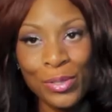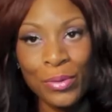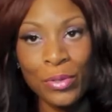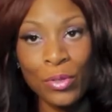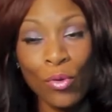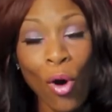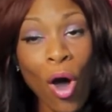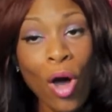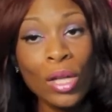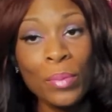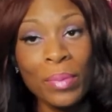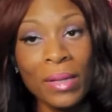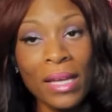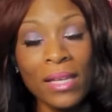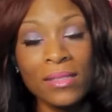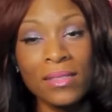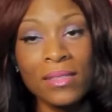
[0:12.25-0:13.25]
you, you all are
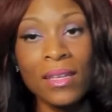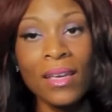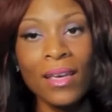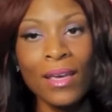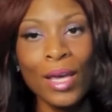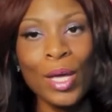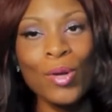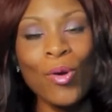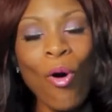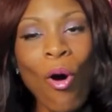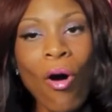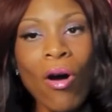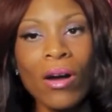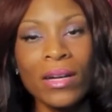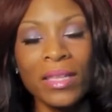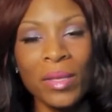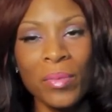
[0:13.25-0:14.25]
blessed and all
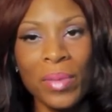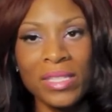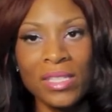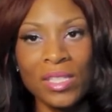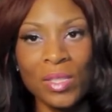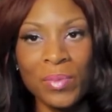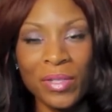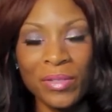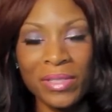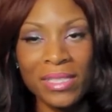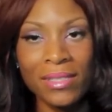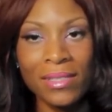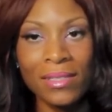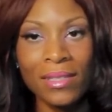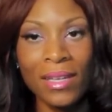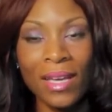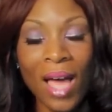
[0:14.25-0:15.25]
are in the best of
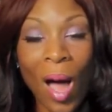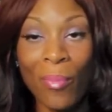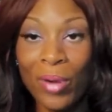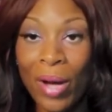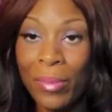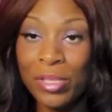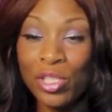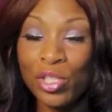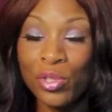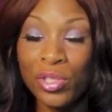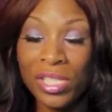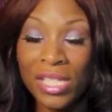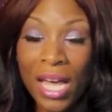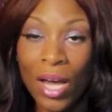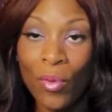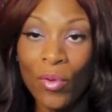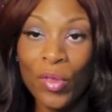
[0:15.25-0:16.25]
spirits. Coming to you
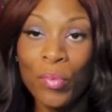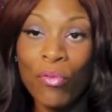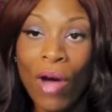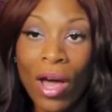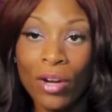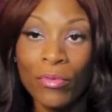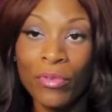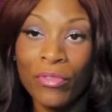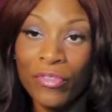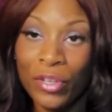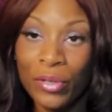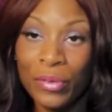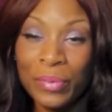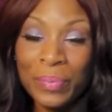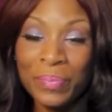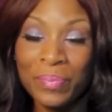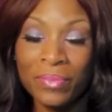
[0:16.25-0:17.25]
today with a product review.
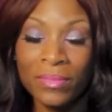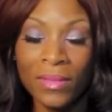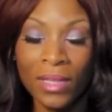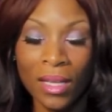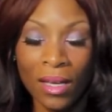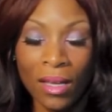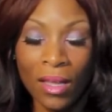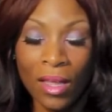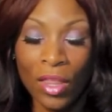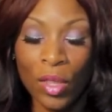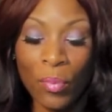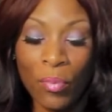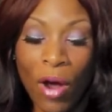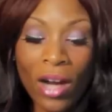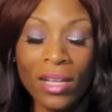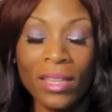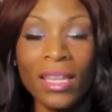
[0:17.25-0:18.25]
The
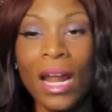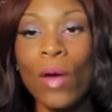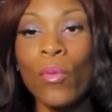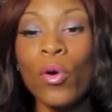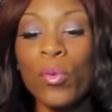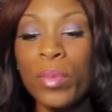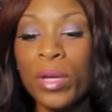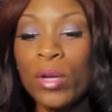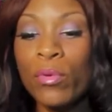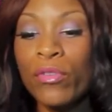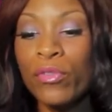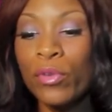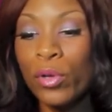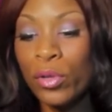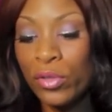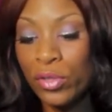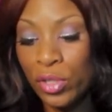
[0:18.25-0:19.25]
product that I will be
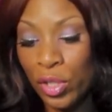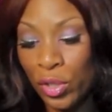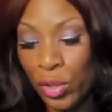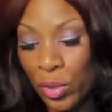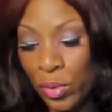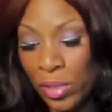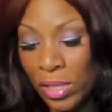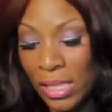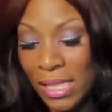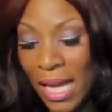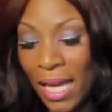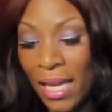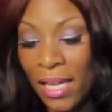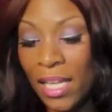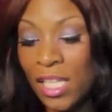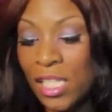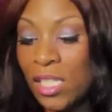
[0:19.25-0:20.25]
reviewing to you
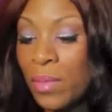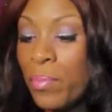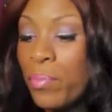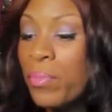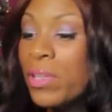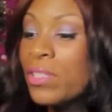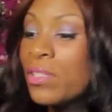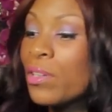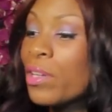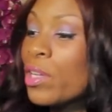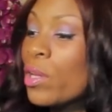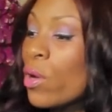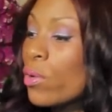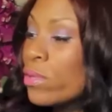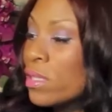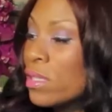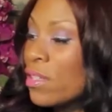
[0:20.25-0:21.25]
today is
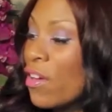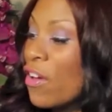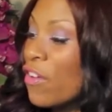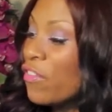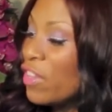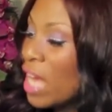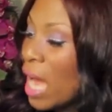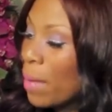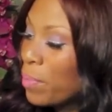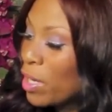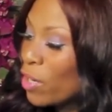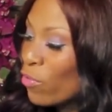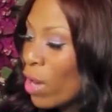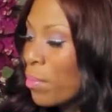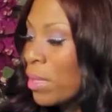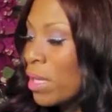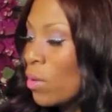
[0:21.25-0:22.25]
Mysterieuse
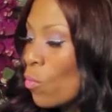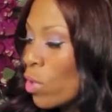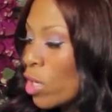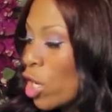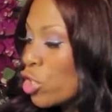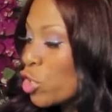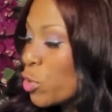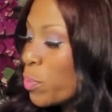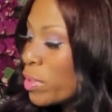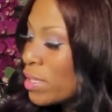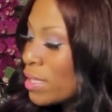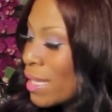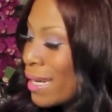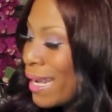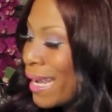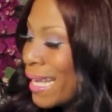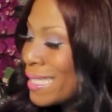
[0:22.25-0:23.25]
VIP Remy
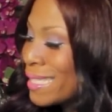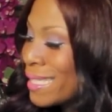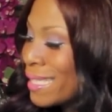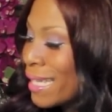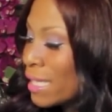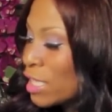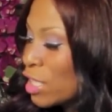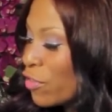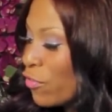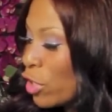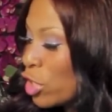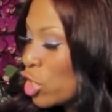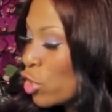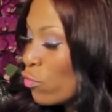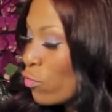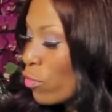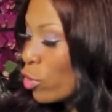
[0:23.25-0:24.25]
100% hand-selected
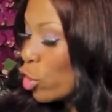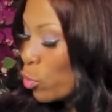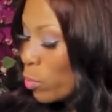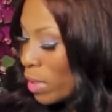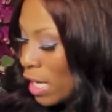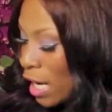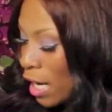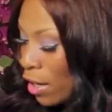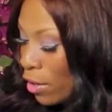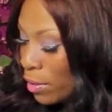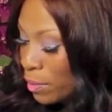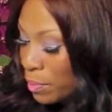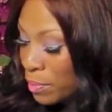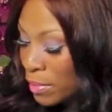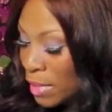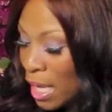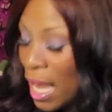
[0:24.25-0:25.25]
virgin human hair,
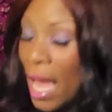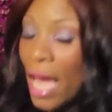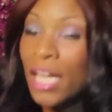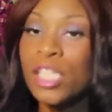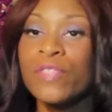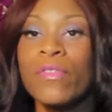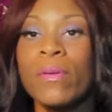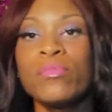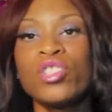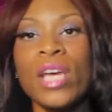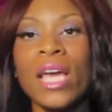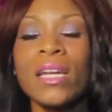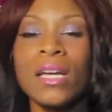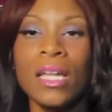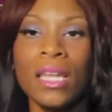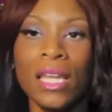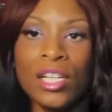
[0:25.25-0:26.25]
and it's from
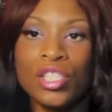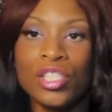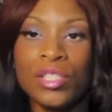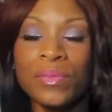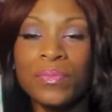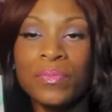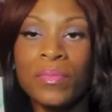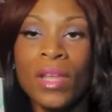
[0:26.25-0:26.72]
Janet Collection.